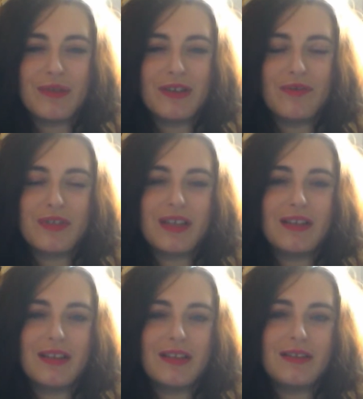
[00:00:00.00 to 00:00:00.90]
when you've
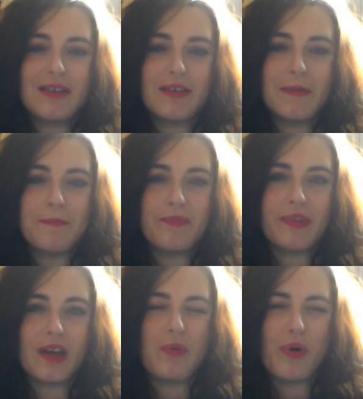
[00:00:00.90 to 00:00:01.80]
seen these
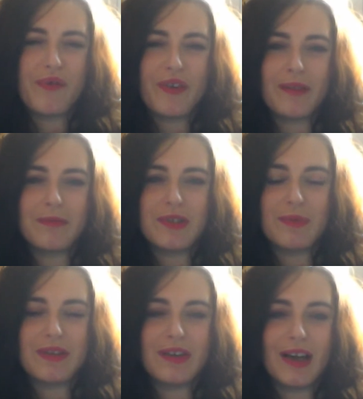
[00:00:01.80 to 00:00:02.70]
war films
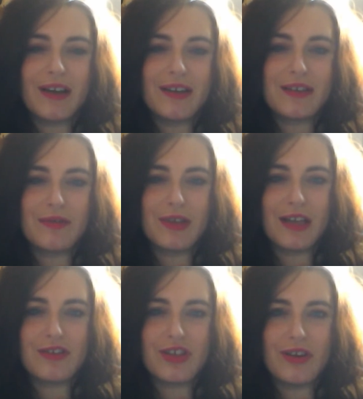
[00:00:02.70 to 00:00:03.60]
with the guys who
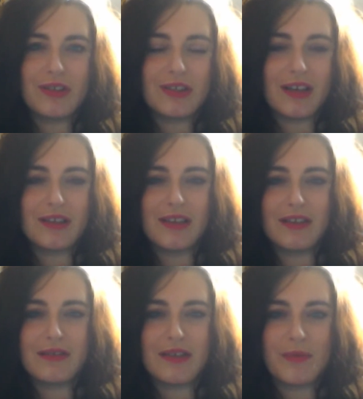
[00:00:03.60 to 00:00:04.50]
get shot, and
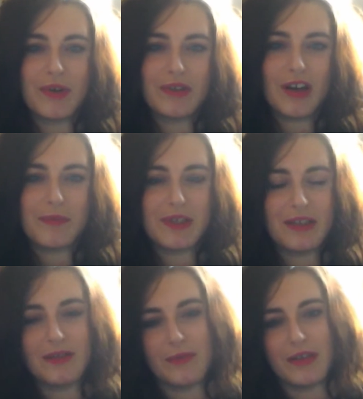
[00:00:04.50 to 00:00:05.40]
then someone comes
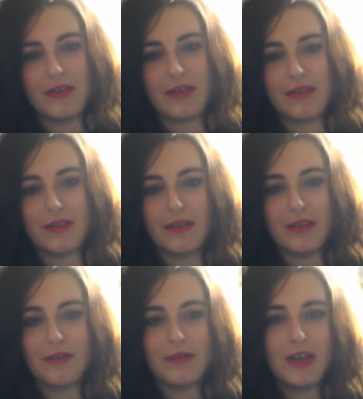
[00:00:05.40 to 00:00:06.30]
in
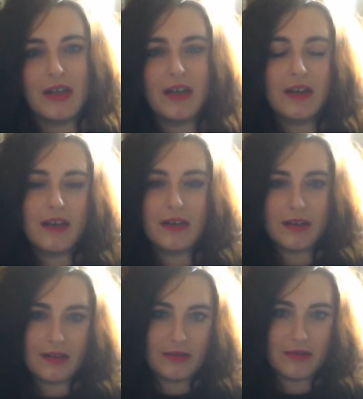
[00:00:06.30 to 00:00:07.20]
with,
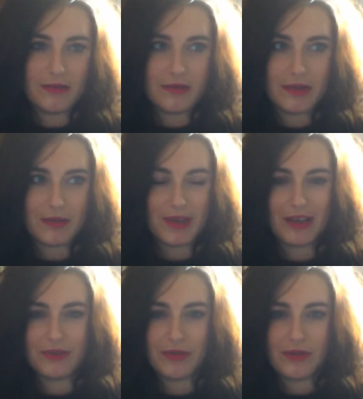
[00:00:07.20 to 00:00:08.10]
some
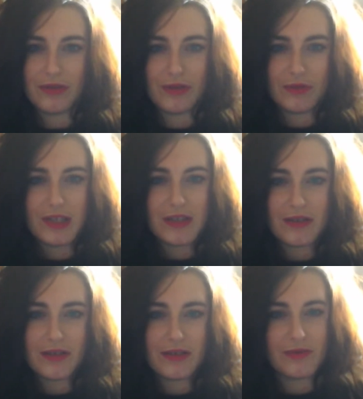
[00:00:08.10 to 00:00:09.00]
kind of
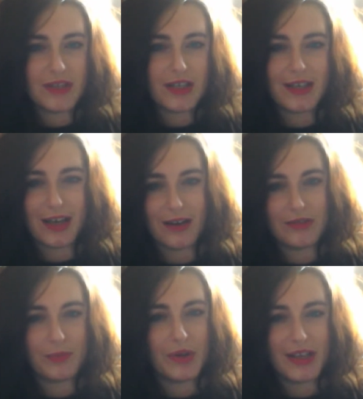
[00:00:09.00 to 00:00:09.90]
tweezers to take
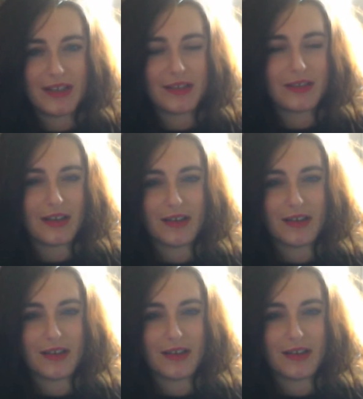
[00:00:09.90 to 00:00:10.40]
out a bullet,